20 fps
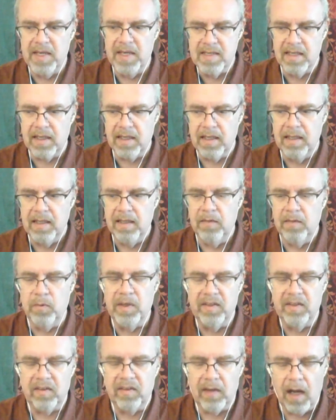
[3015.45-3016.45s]
basically,
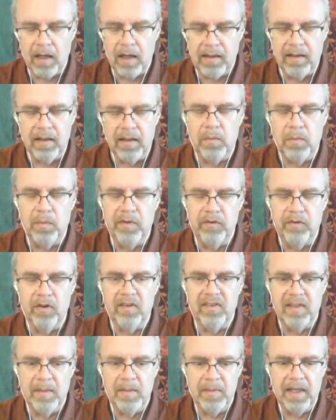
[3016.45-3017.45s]
we started with the
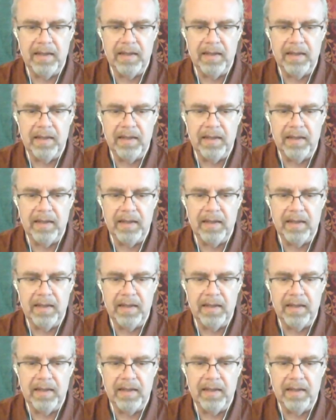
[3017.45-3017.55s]
same